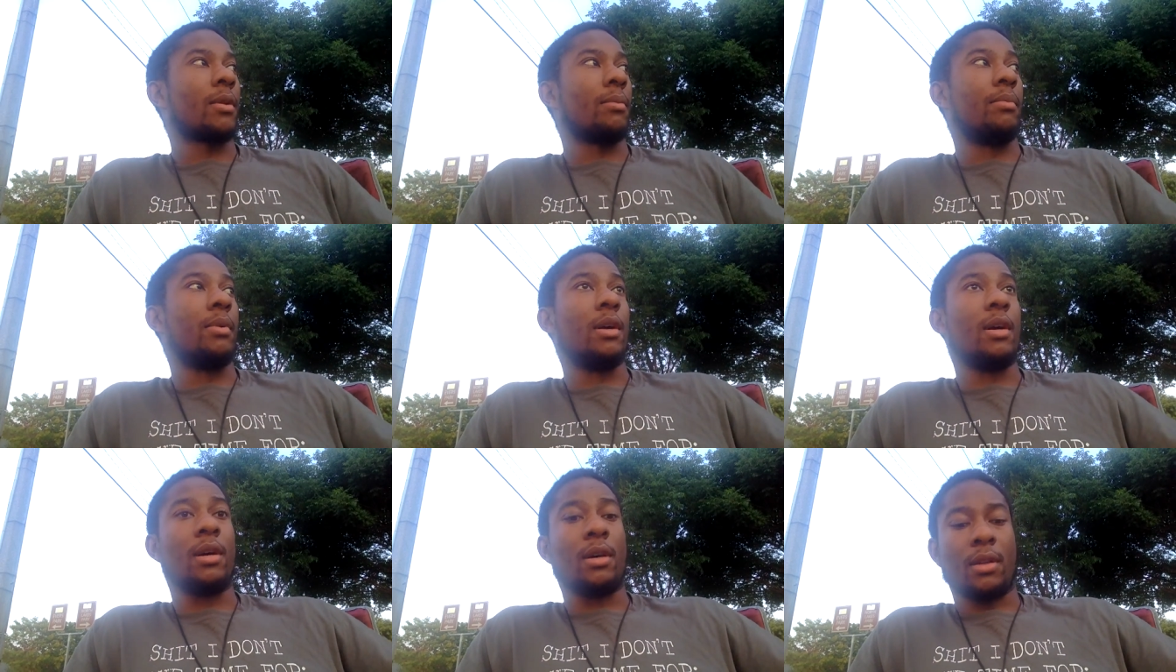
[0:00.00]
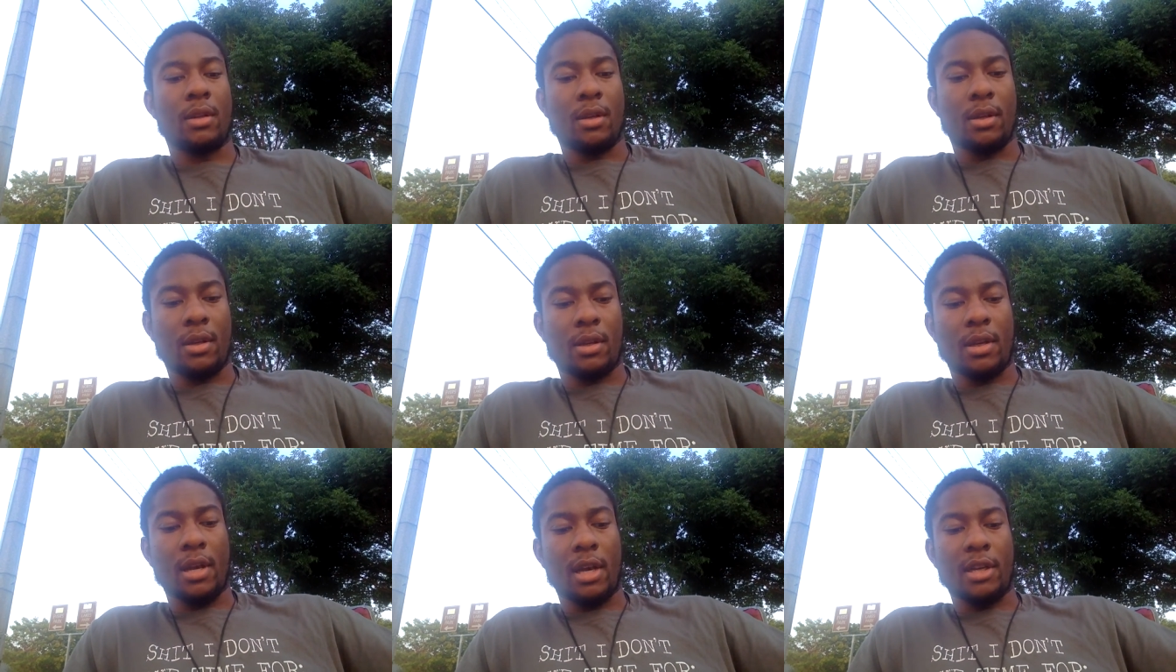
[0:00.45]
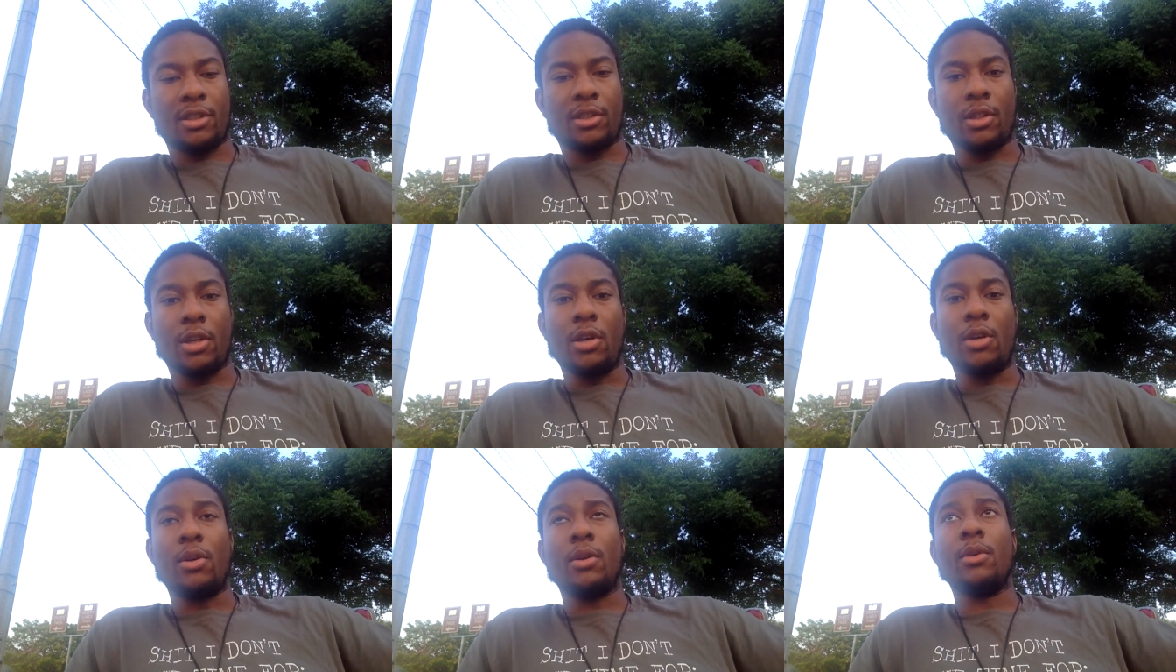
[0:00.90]
But that
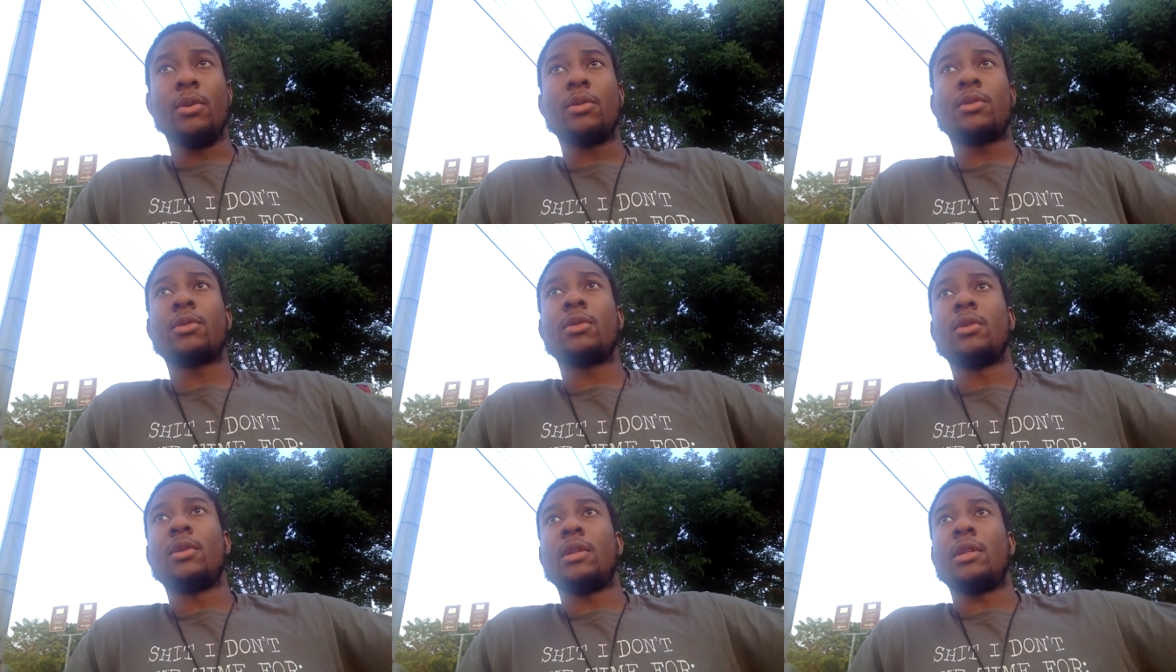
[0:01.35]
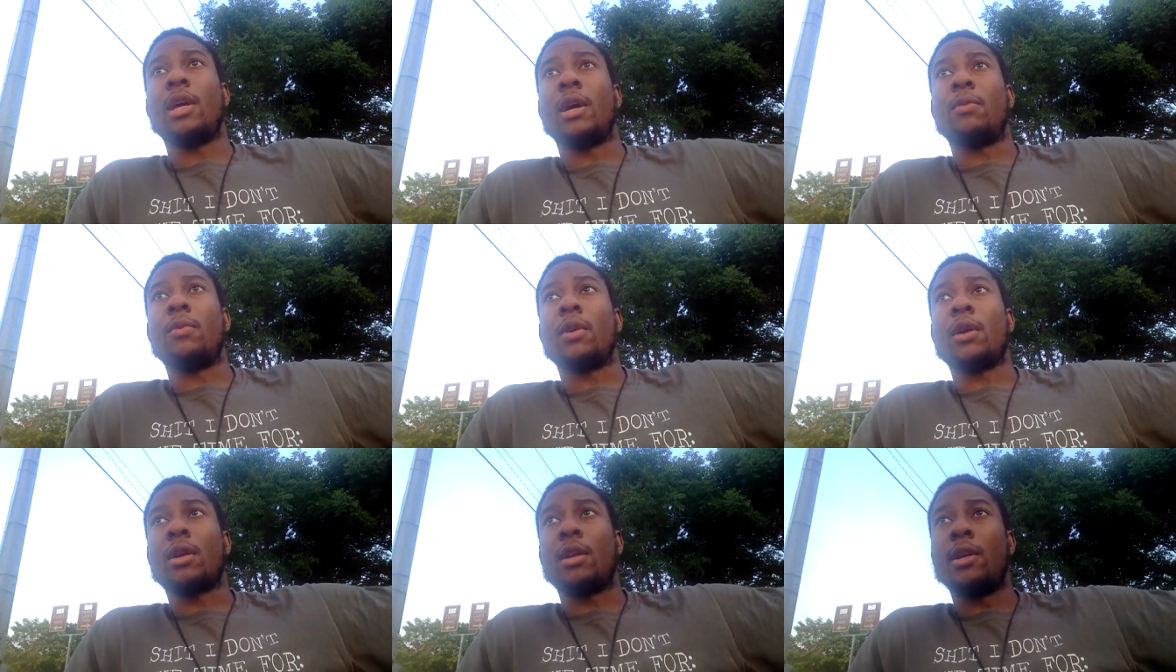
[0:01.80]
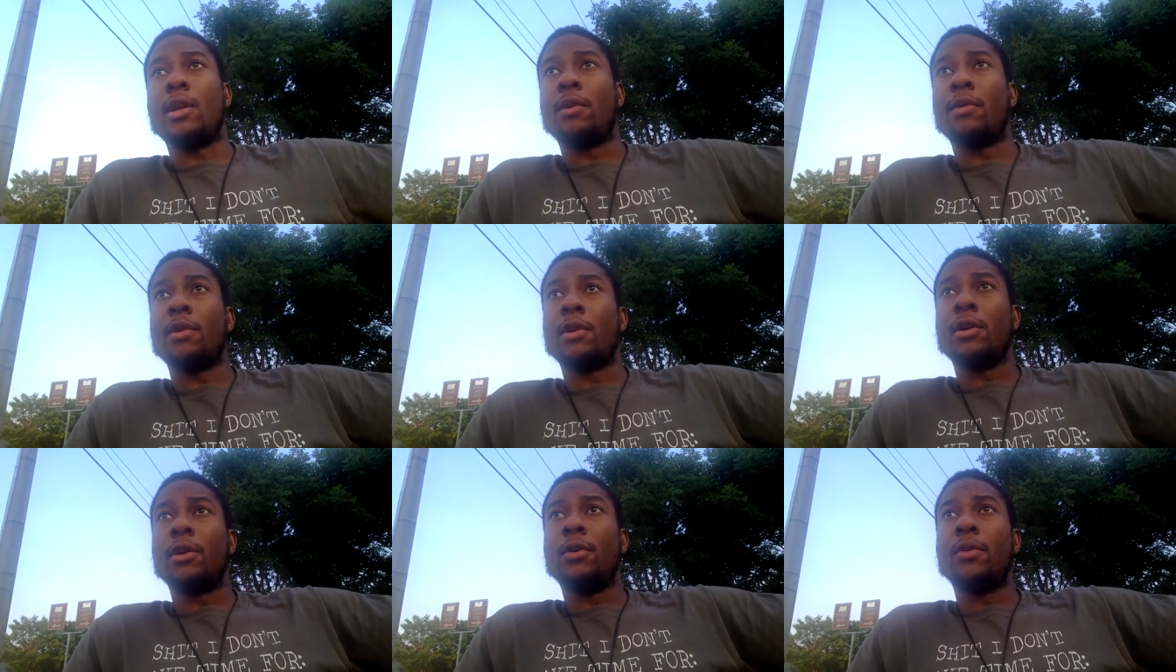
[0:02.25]
shows that we're
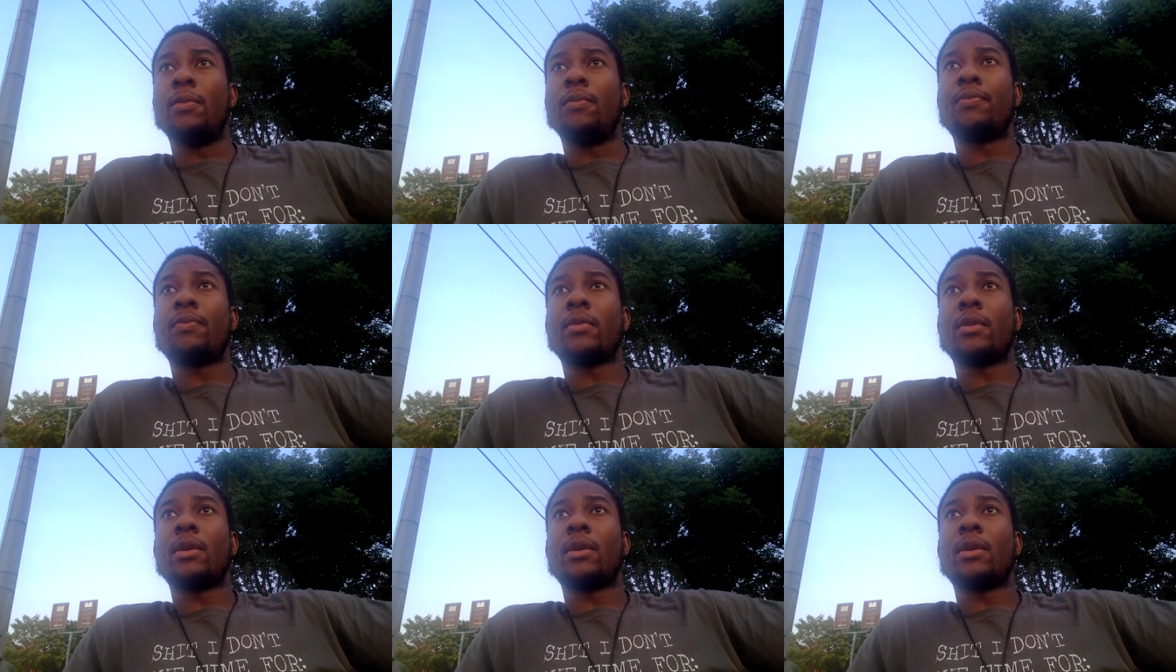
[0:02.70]
clearing them